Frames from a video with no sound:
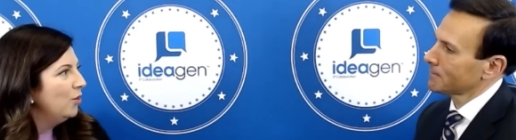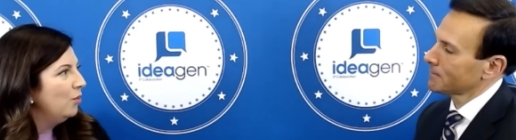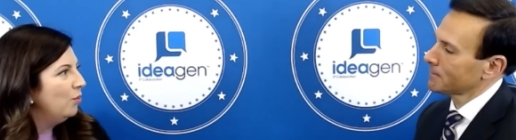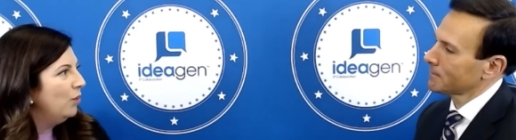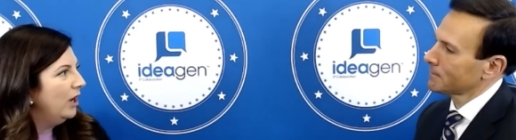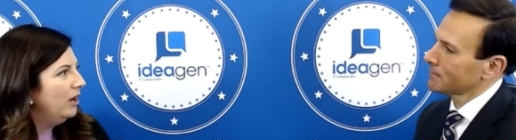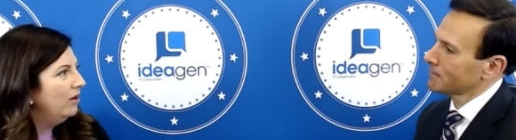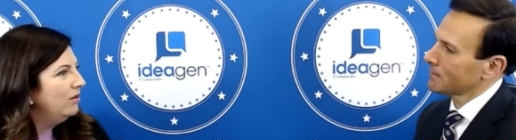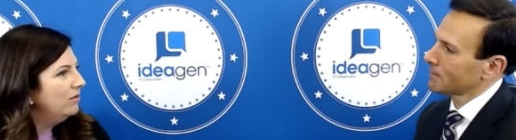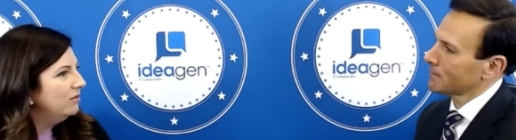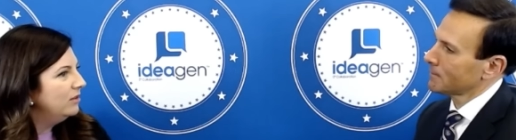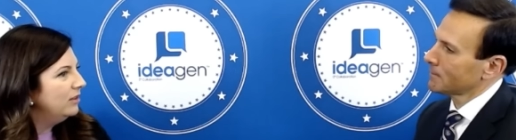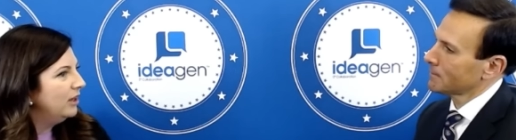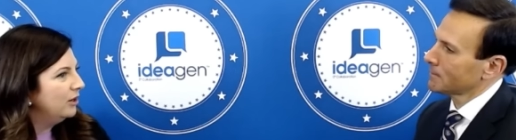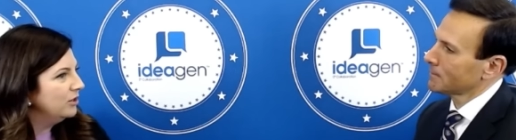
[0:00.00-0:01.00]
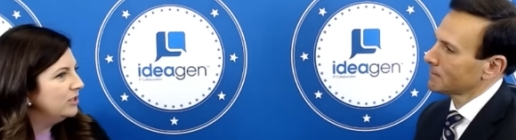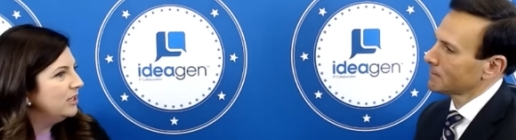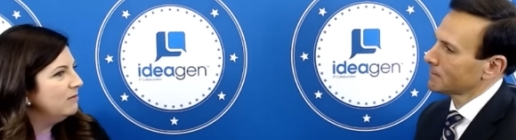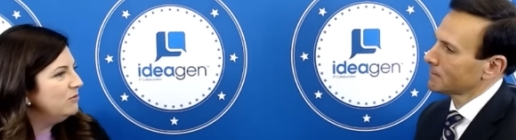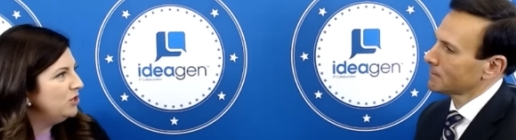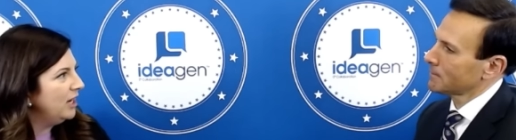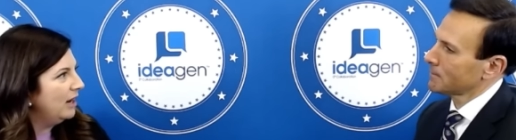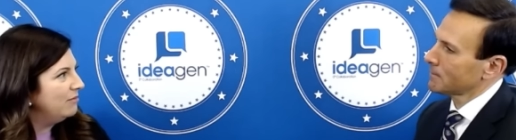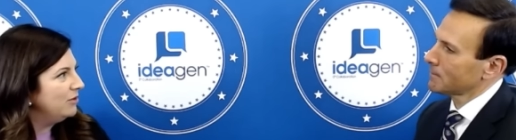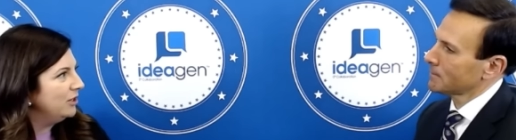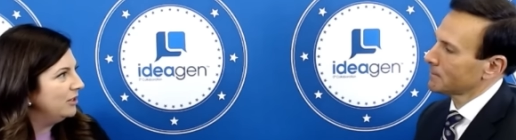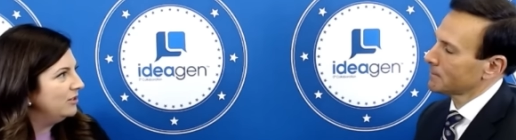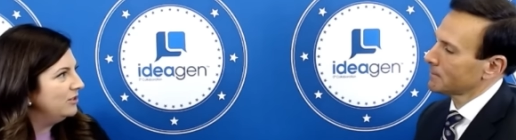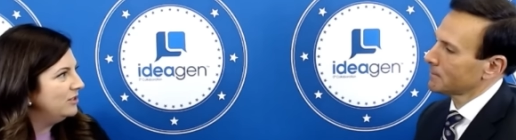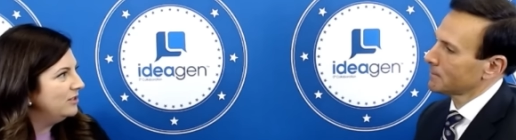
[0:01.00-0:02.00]
Speaker 1: well, there are some
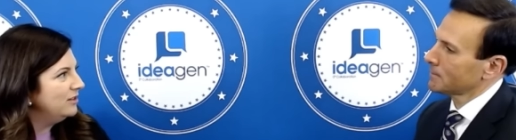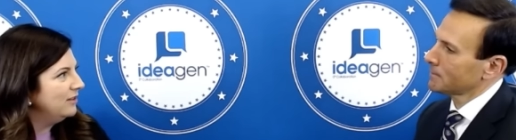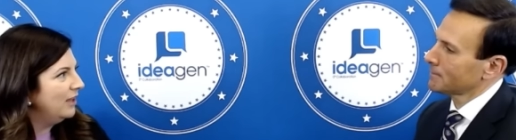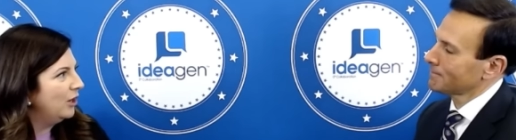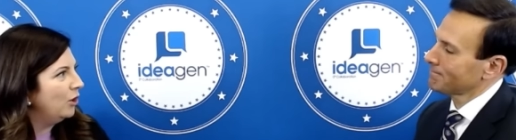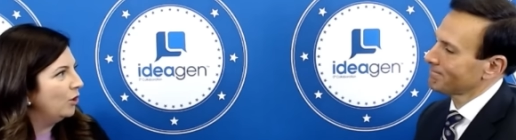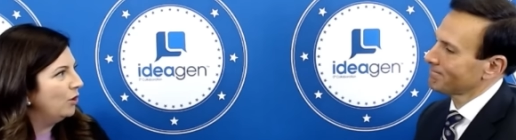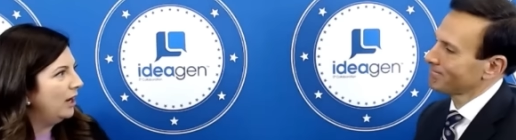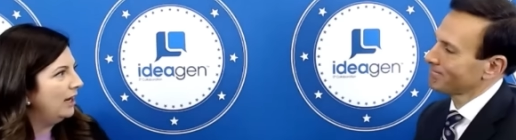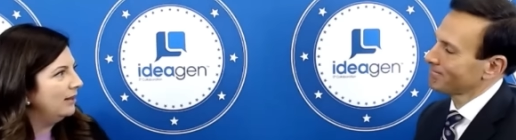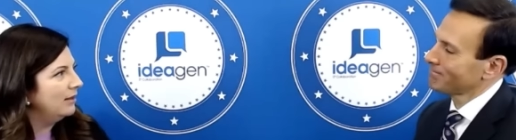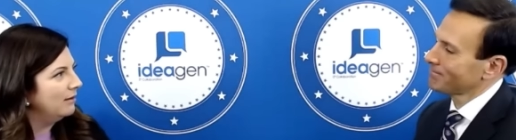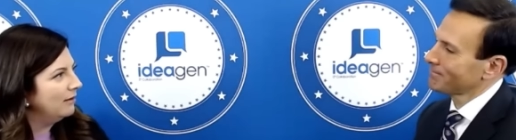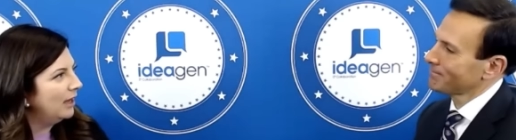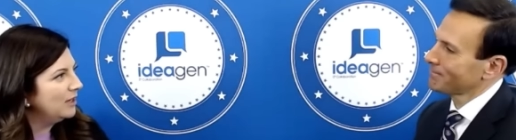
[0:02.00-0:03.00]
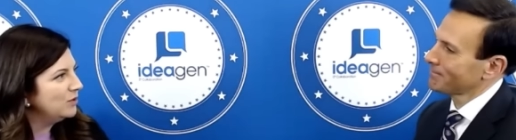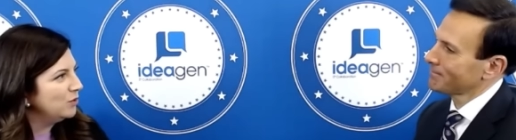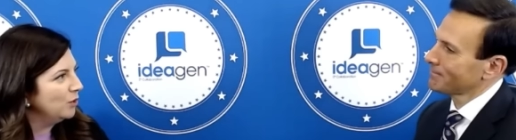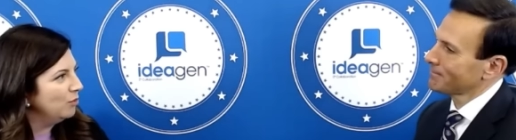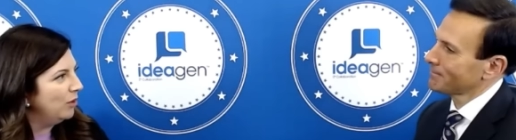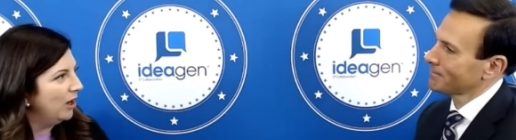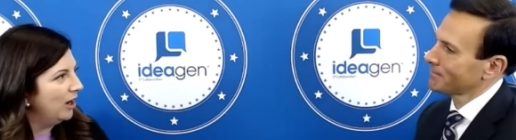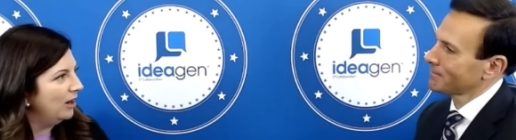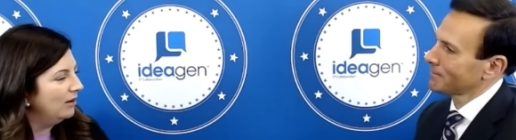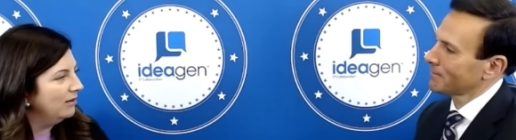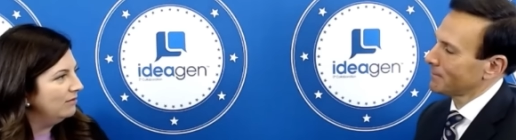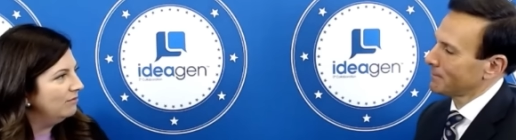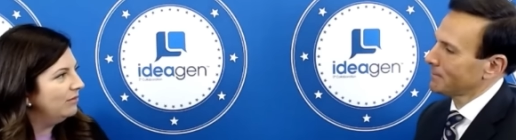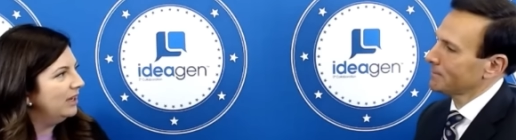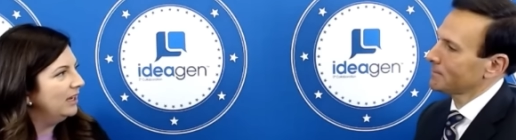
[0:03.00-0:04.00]
chapters that are great at the classroom part,
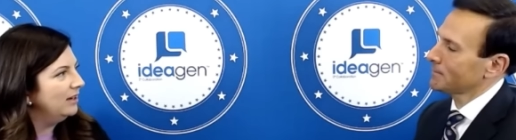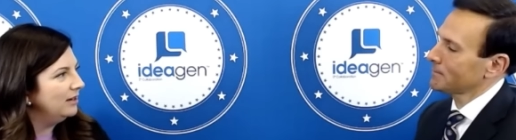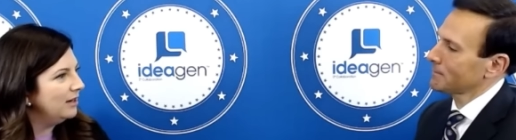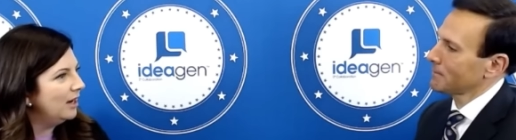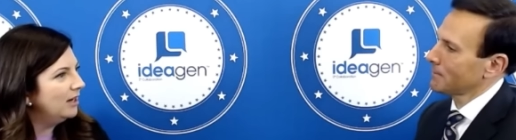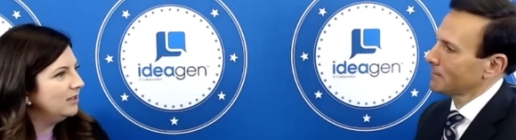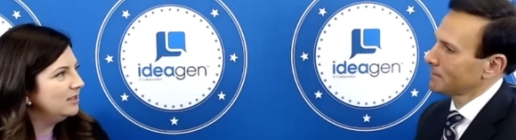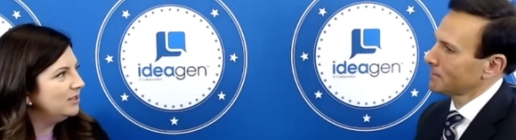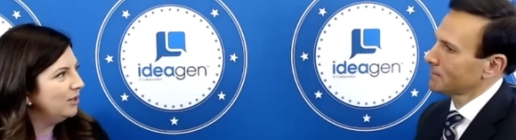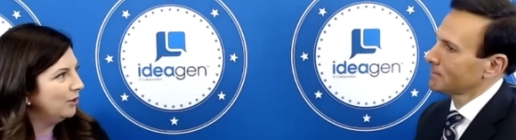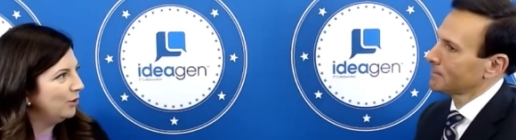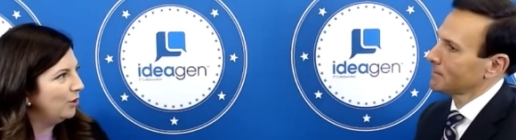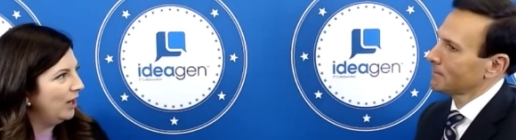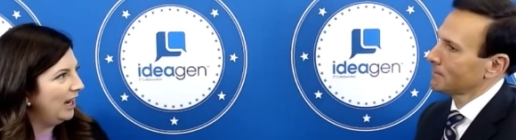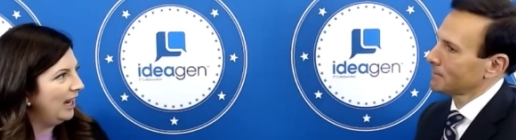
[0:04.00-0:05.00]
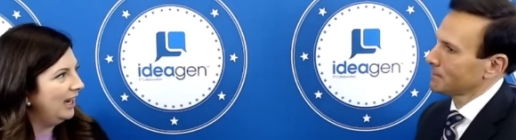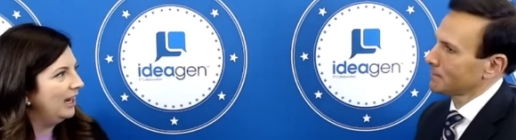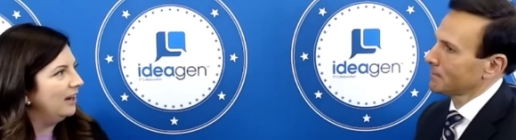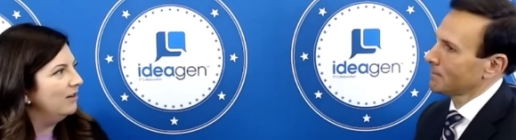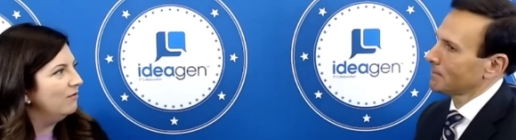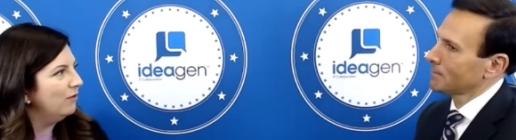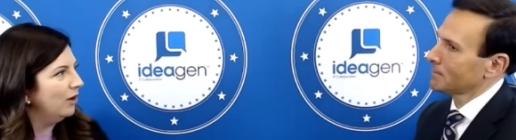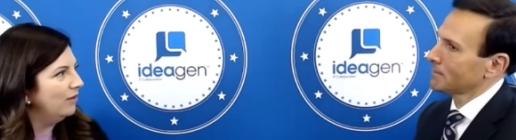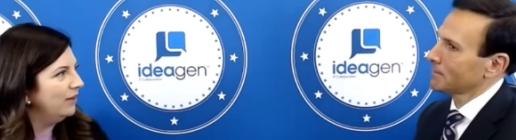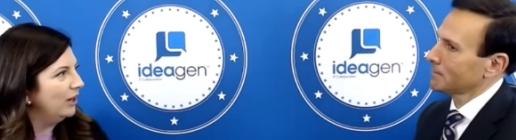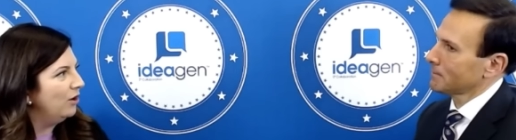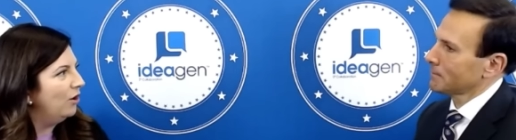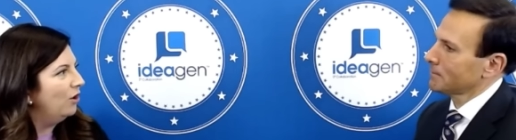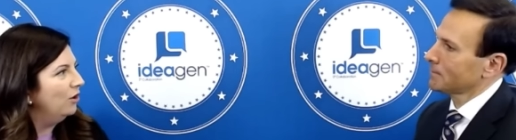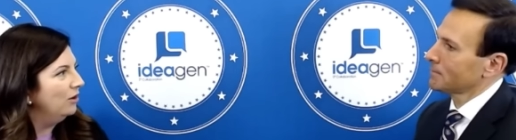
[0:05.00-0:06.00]
mm-hmm. but not so great at
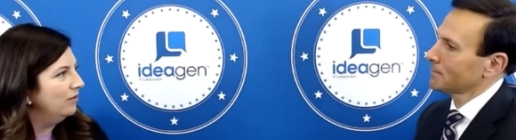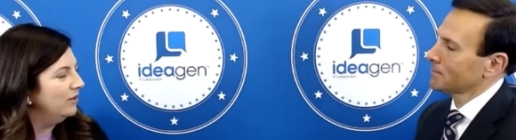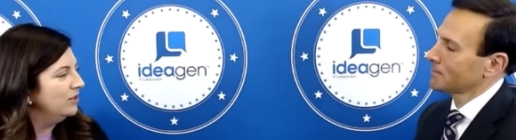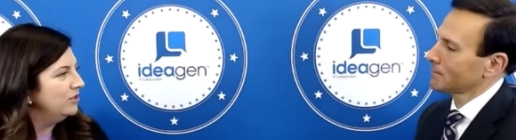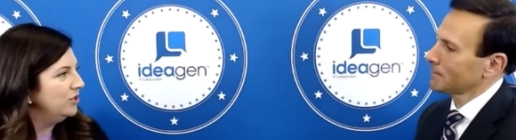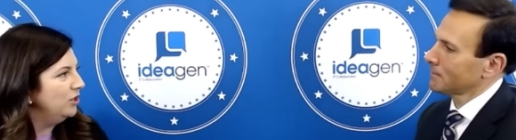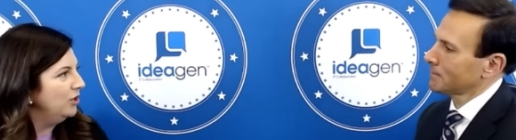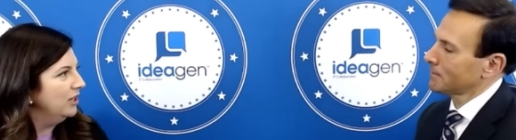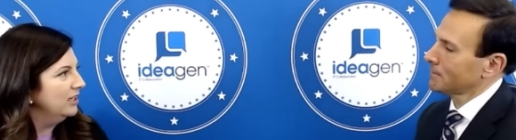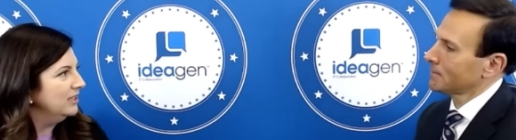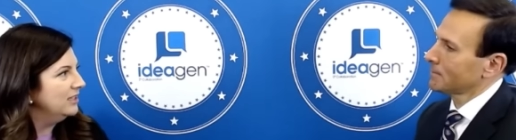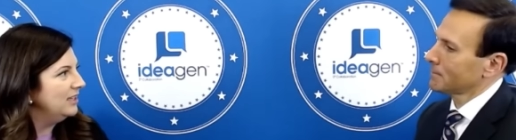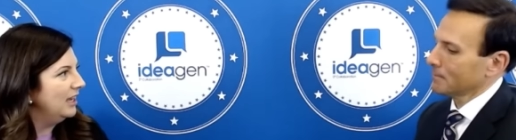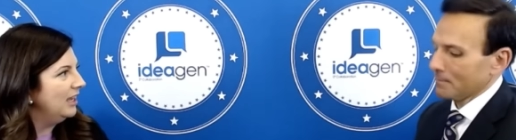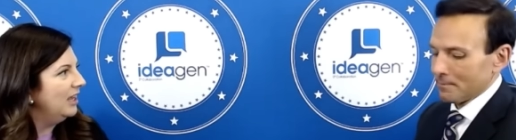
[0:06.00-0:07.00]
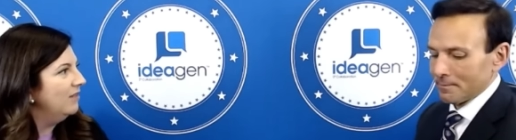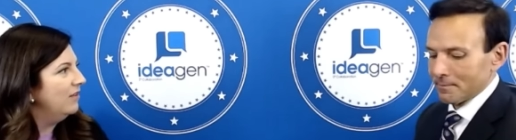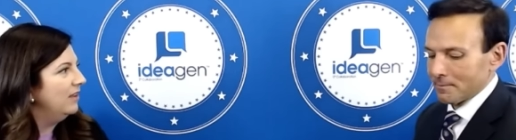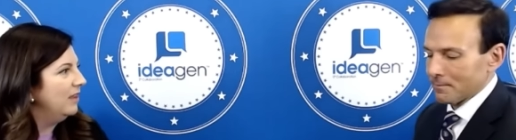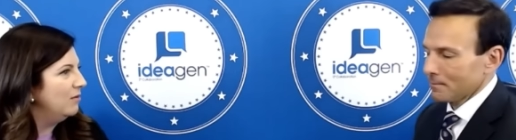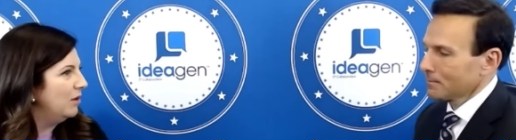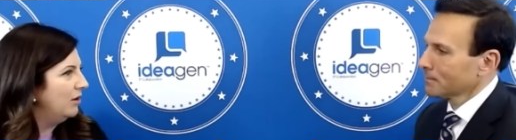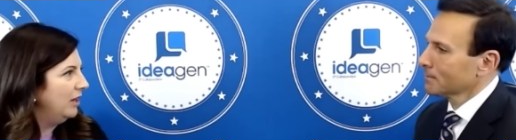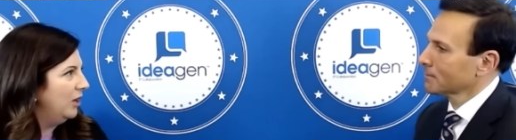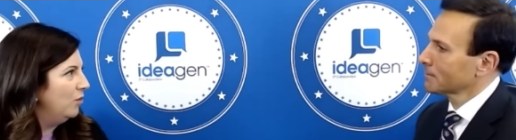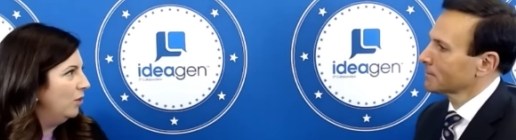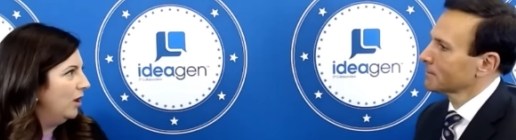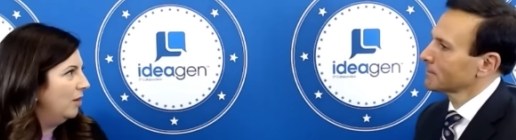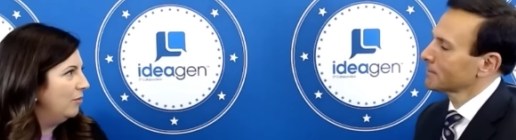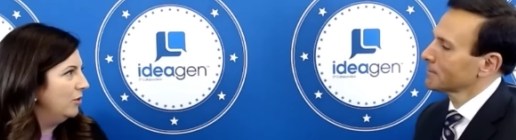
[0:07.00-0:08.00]
involving all of the students and giving them all
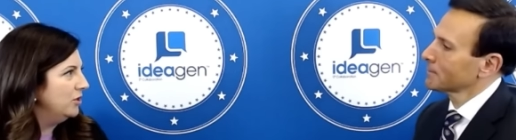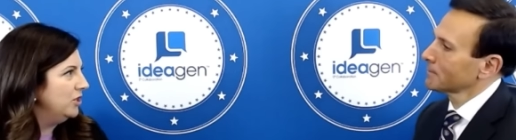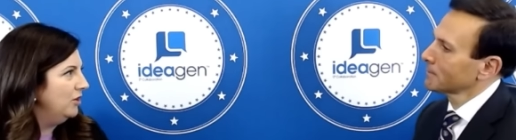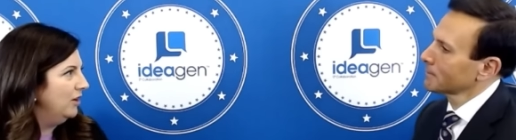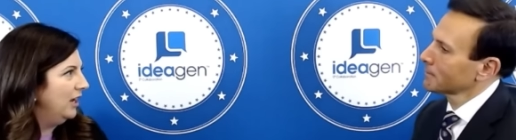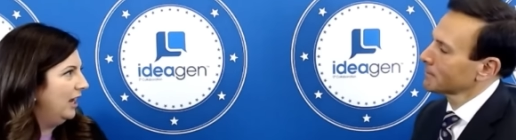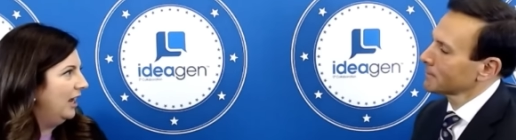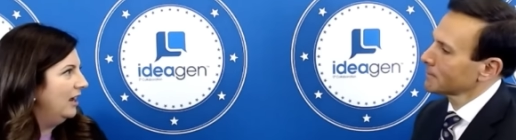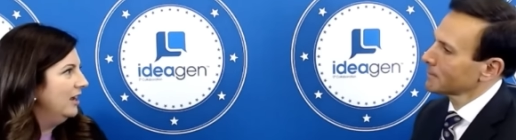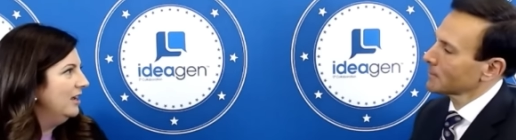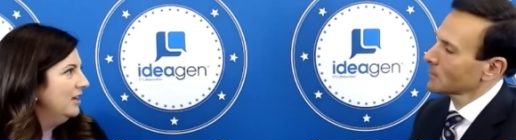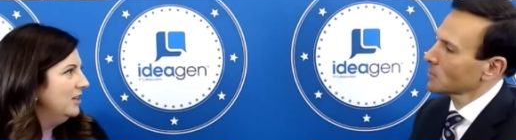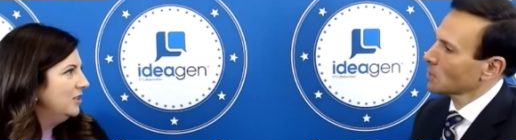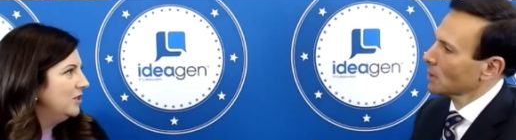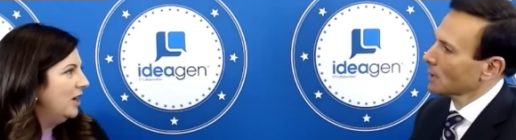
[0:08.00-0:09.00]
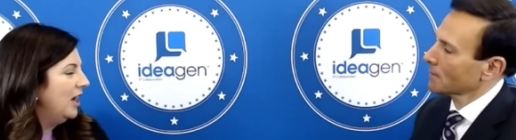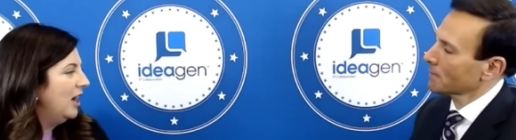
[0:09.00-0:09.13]
equal opportunity. Sure. So,